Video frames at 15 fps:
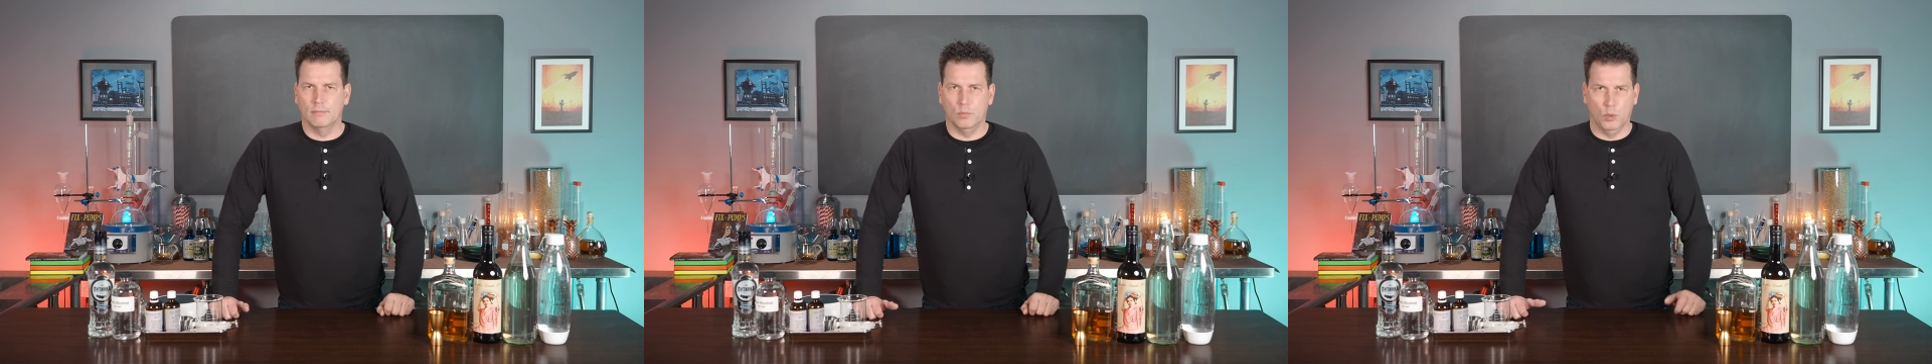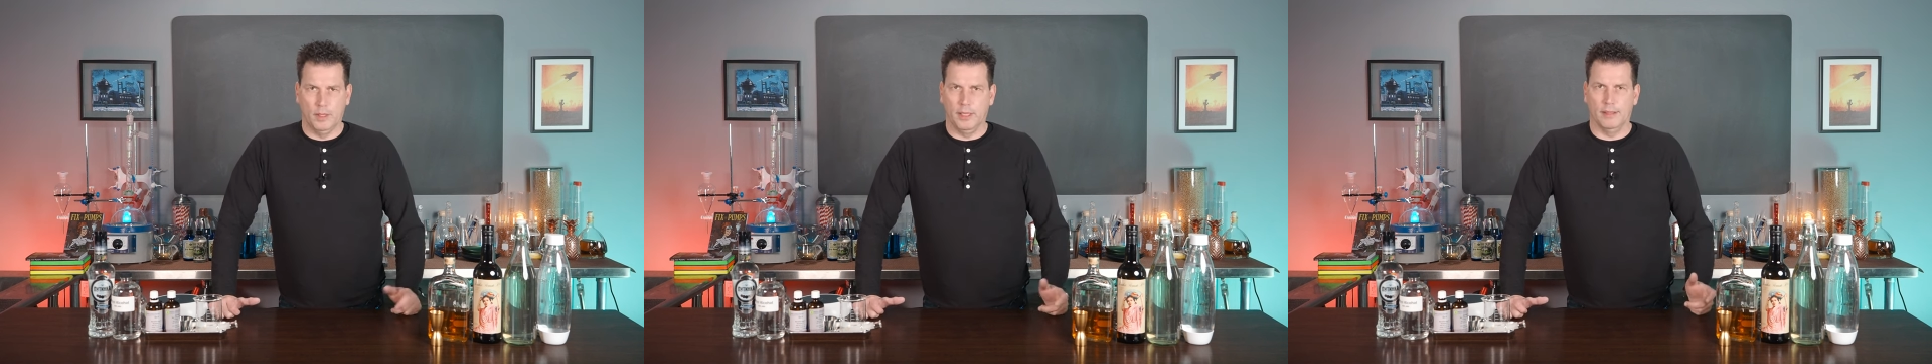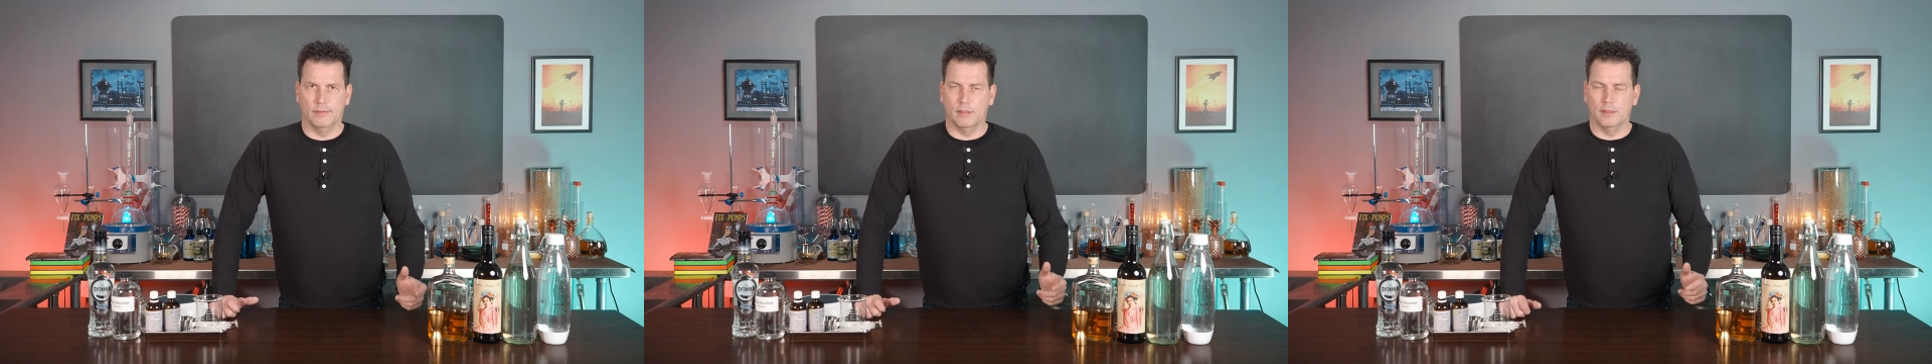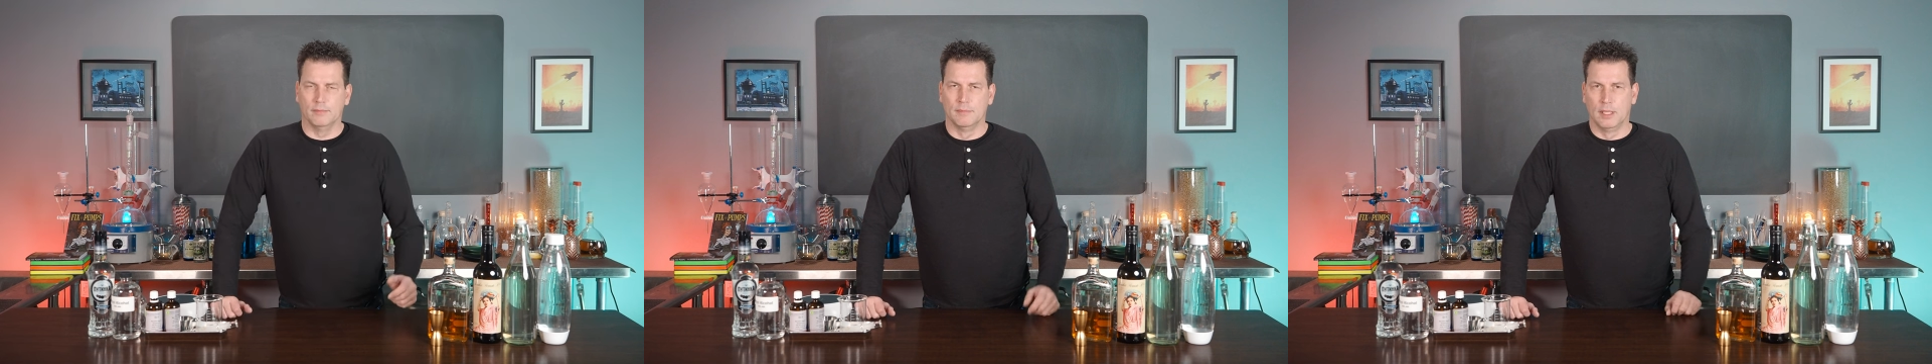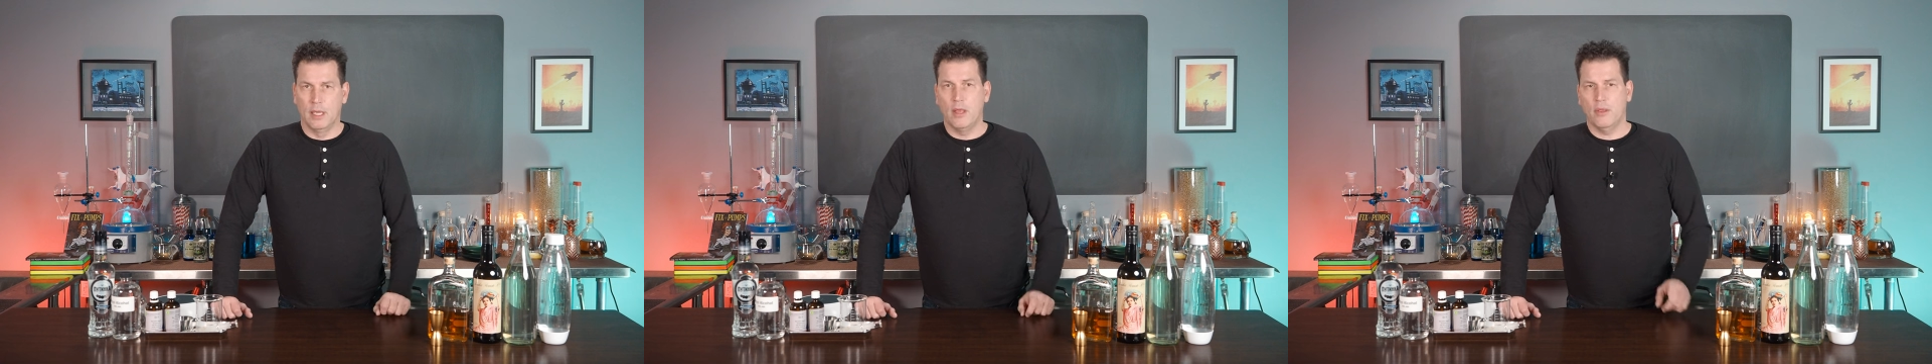whatever,
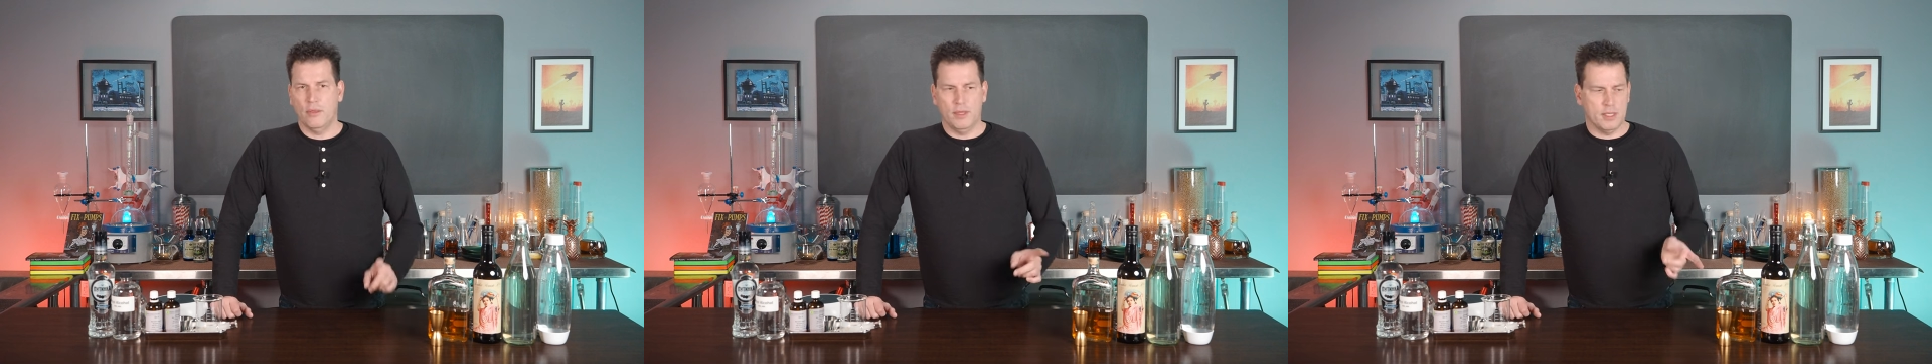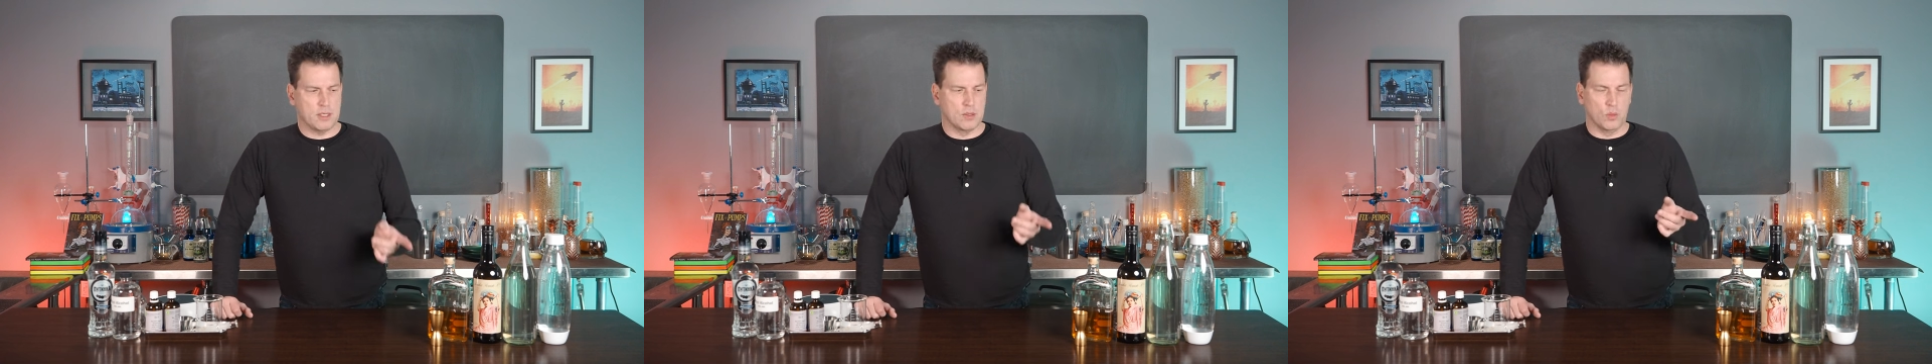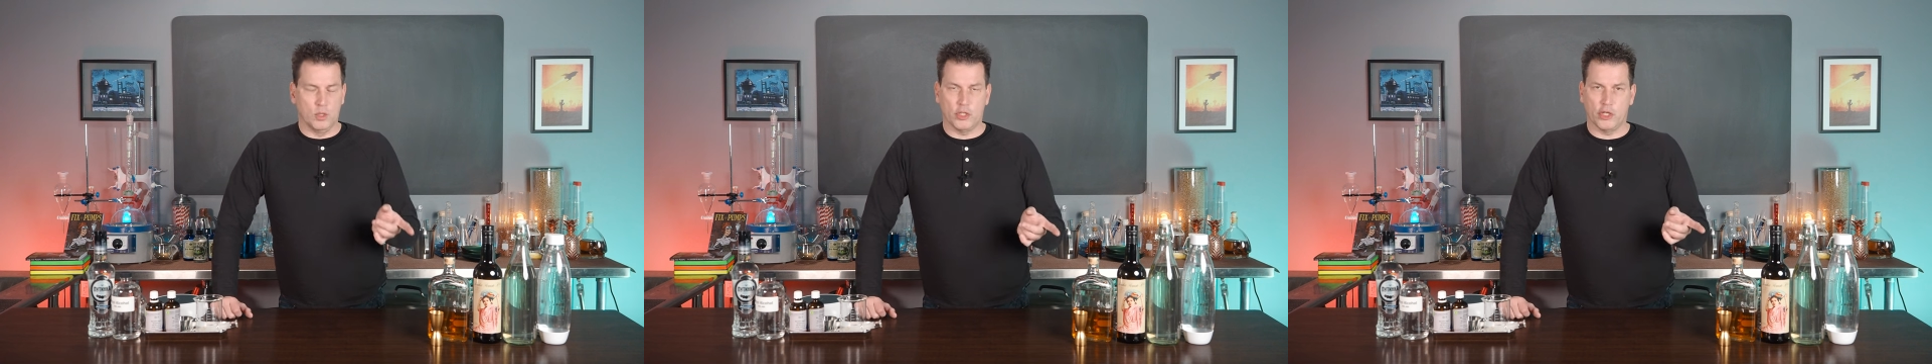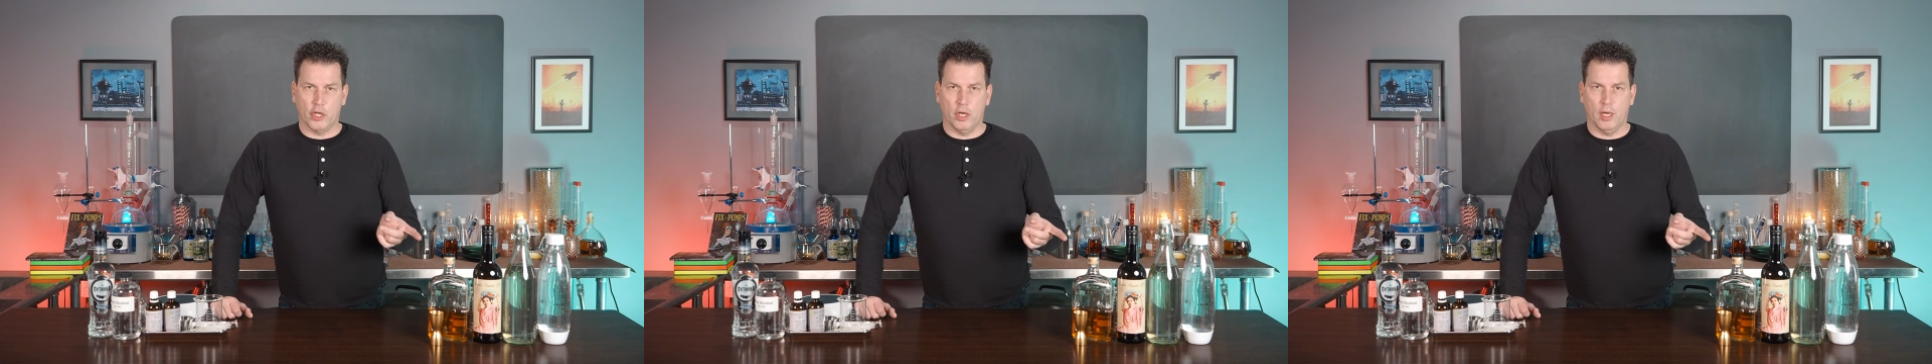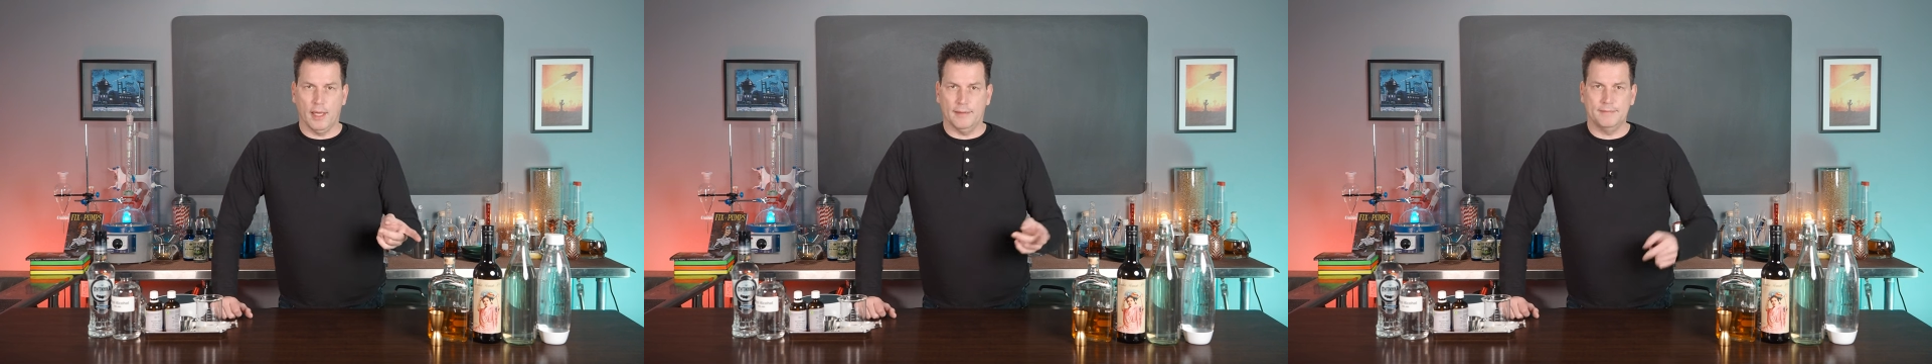this is what you
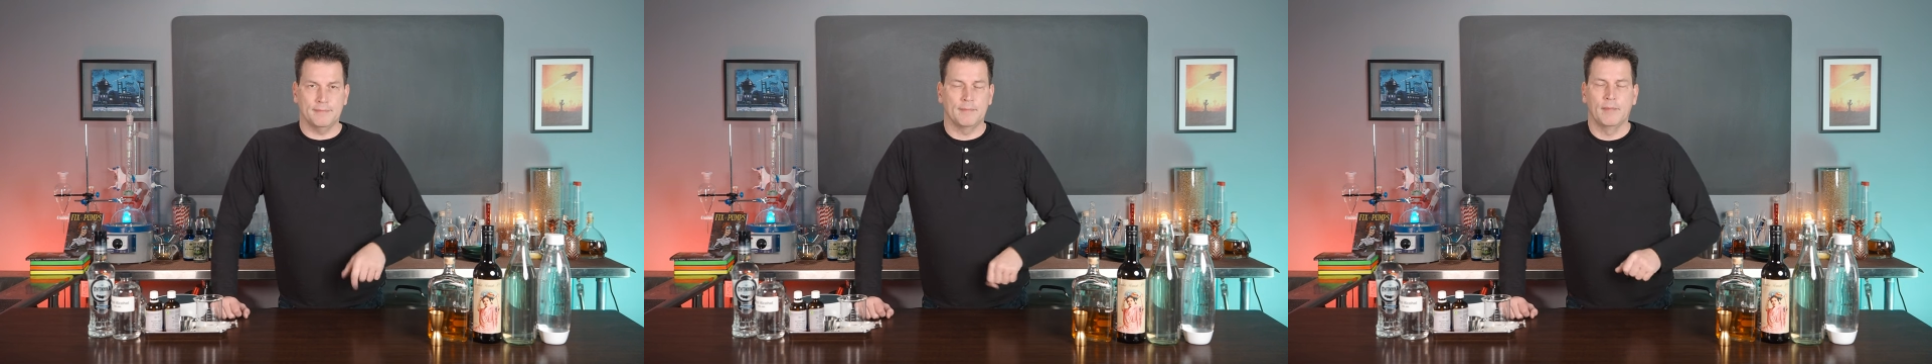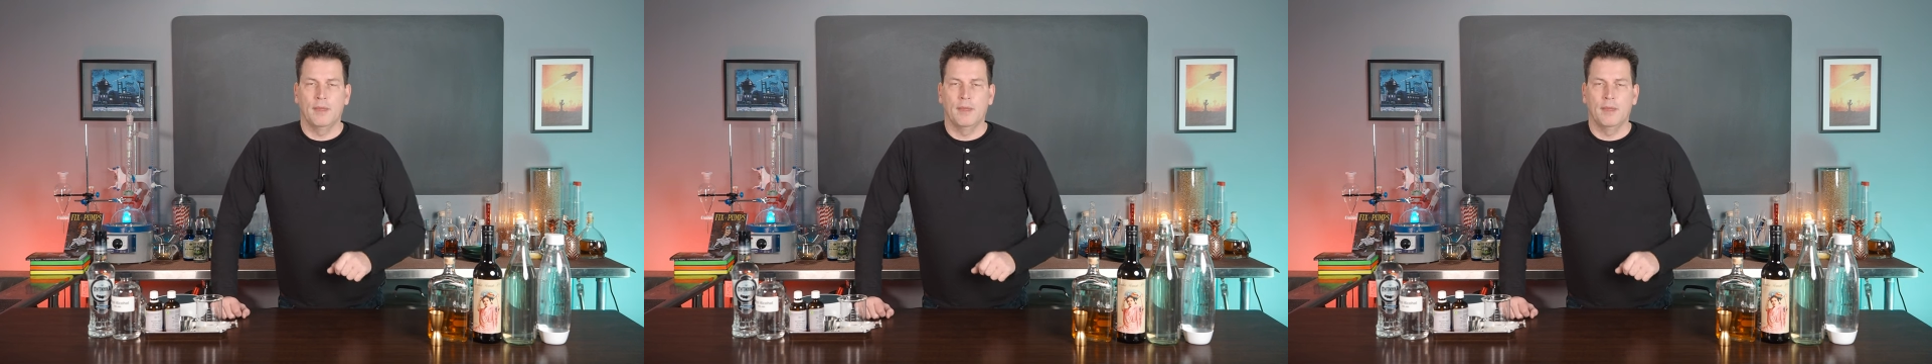got.